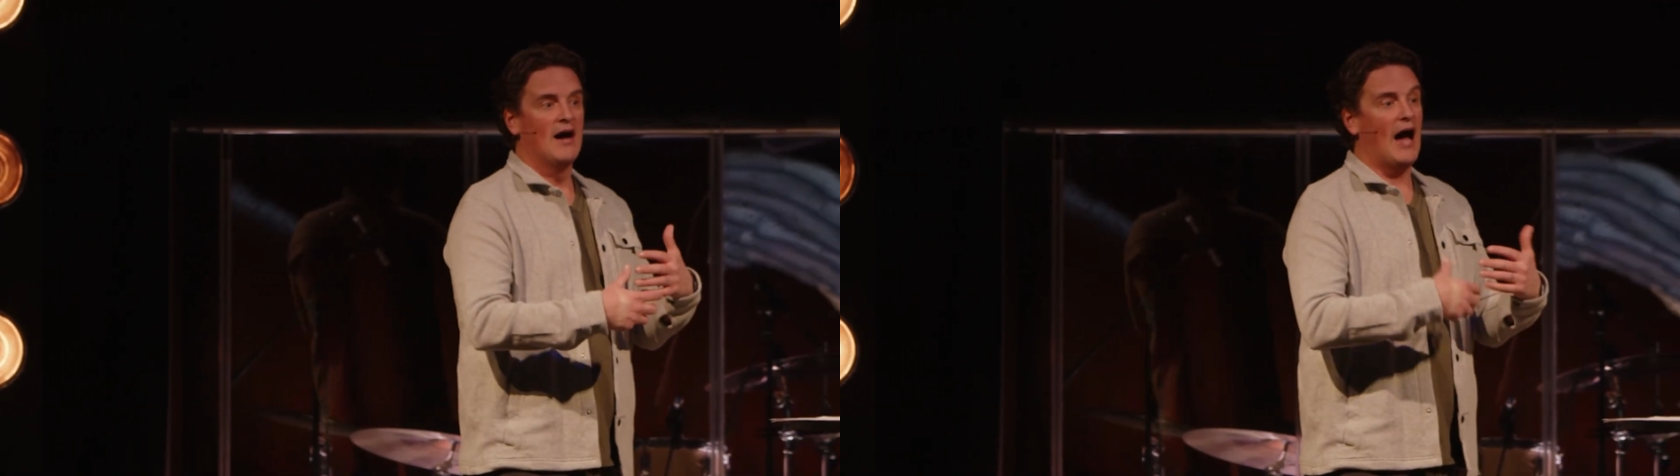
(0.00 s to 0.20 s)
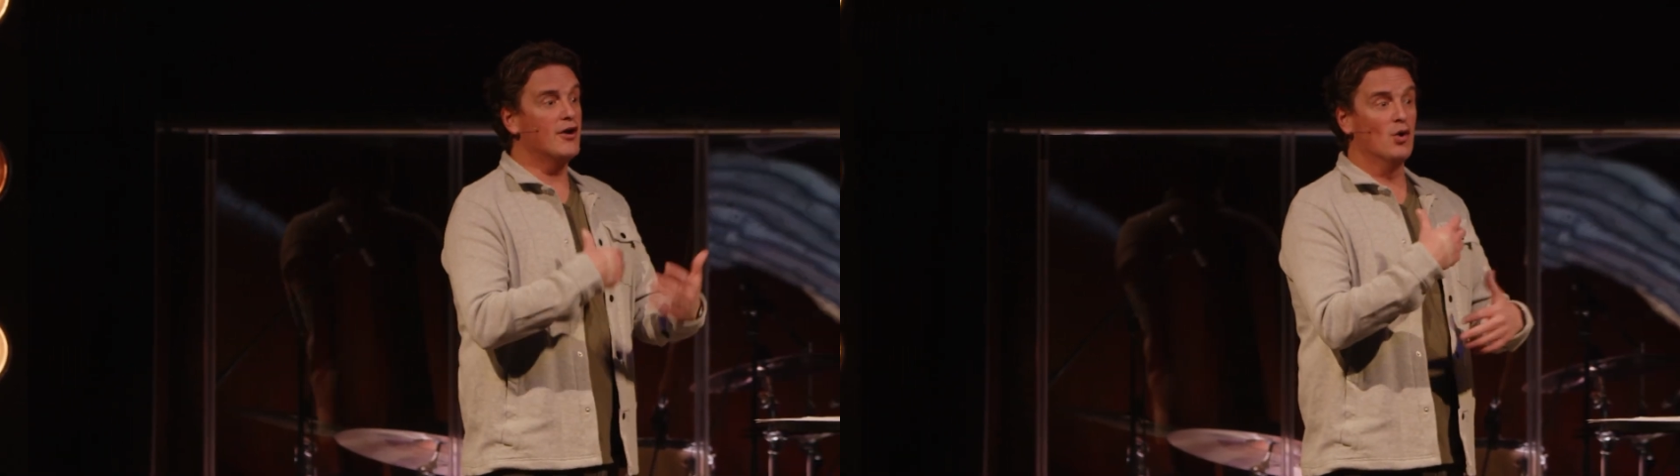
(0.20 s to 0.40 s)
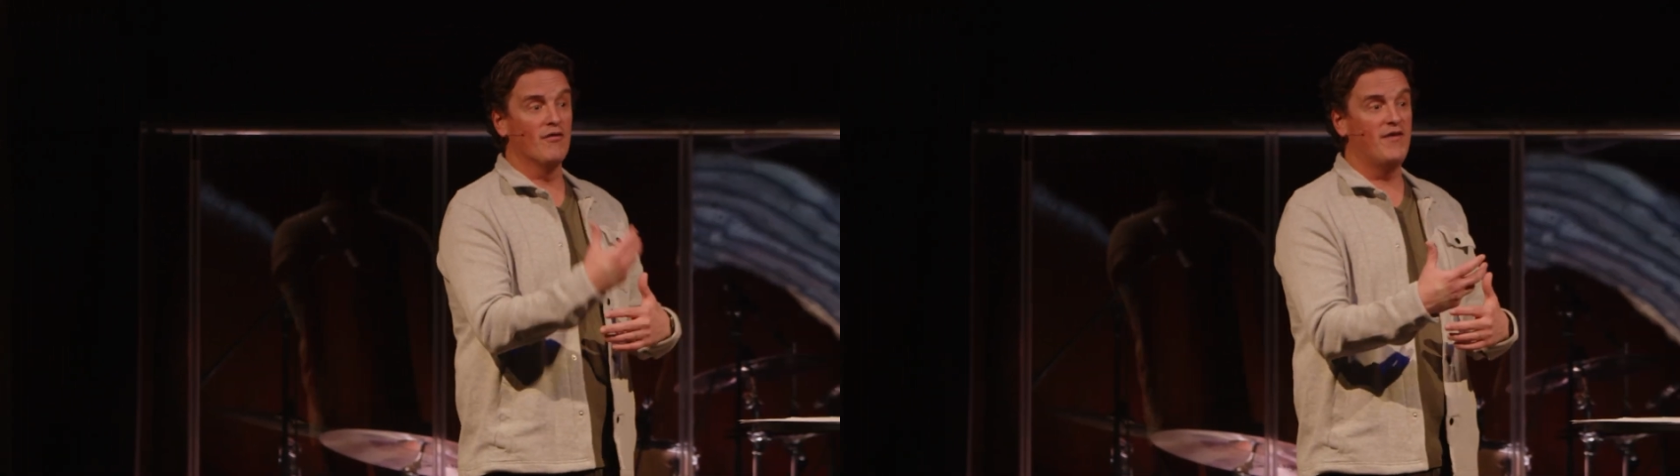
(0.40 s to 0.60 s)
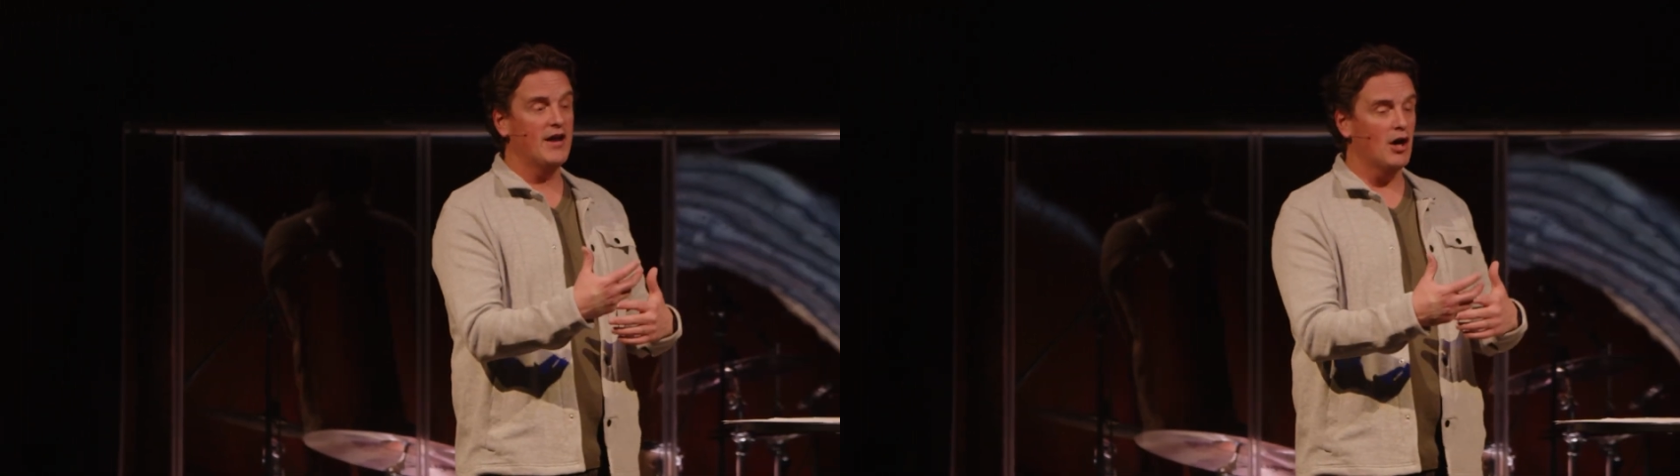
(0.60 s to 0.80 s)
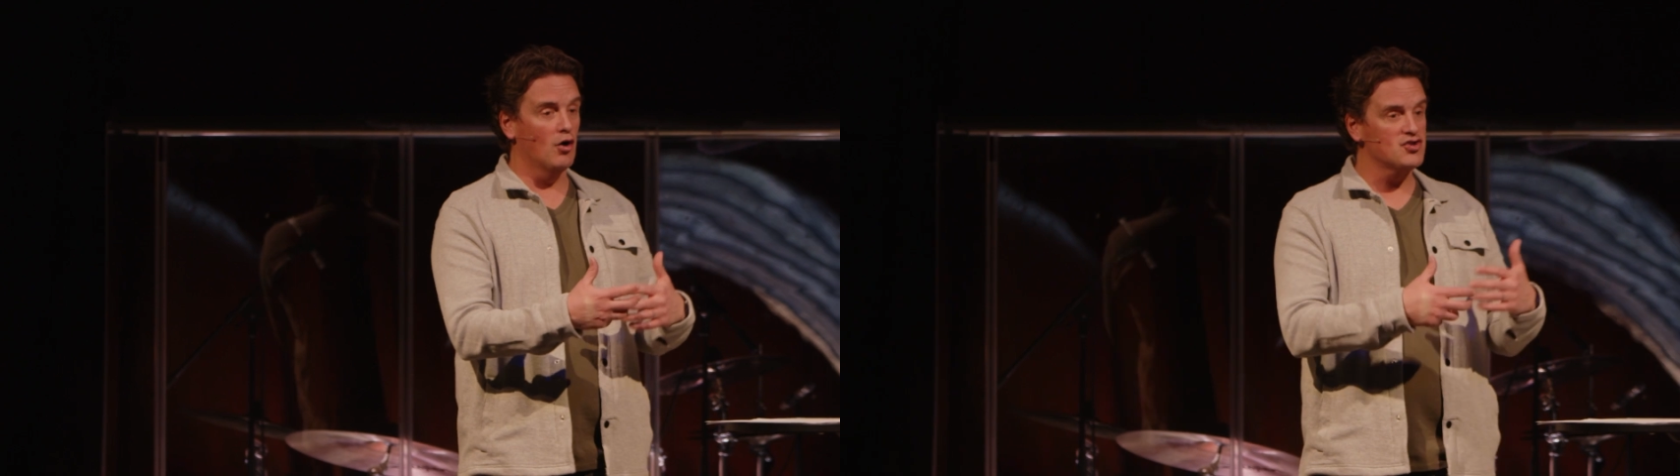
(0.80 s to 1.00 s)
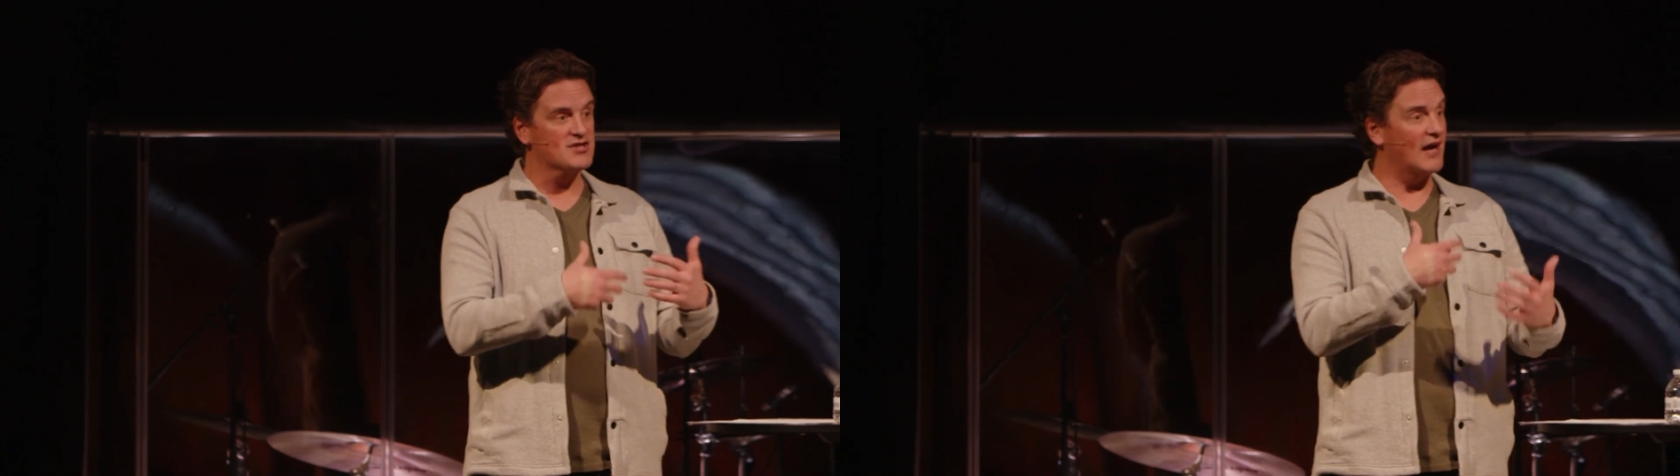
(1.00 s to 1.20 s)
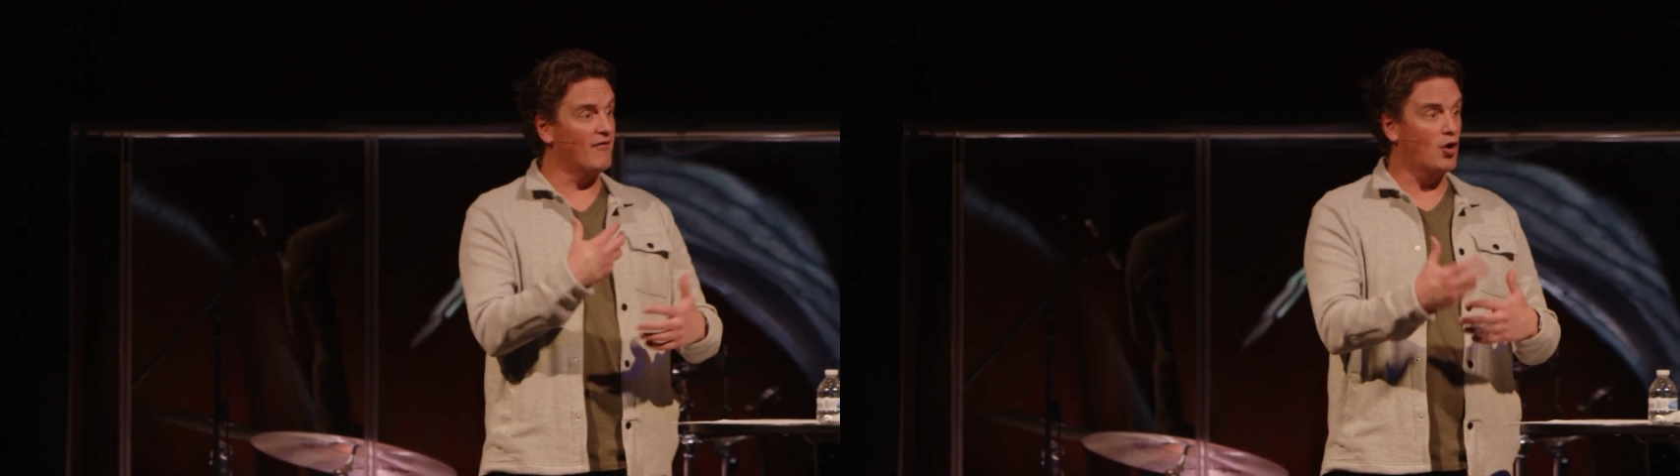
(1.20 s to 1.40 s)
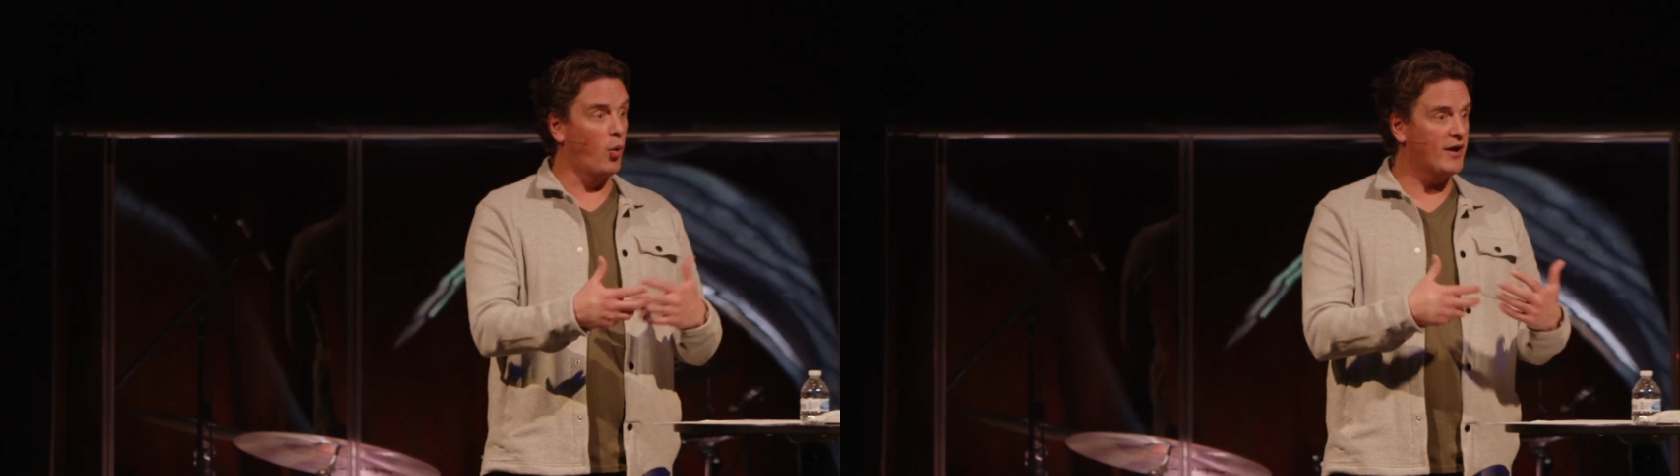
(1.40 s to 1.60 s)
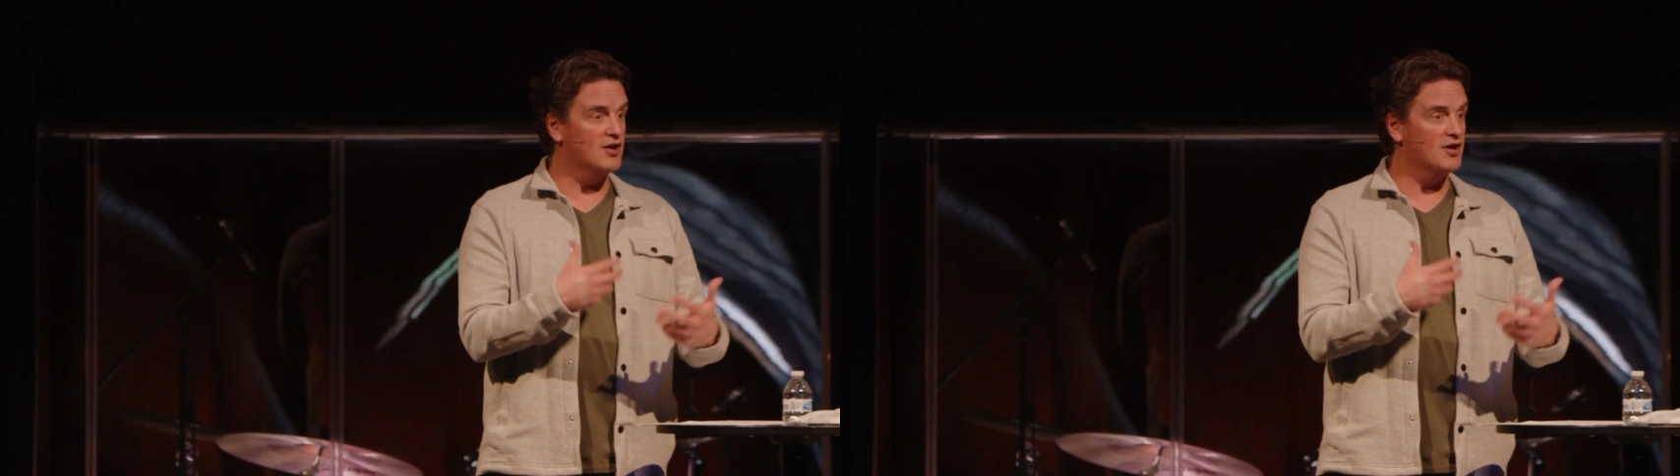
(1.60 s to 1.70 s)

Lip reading: I do a video, just kind of a quick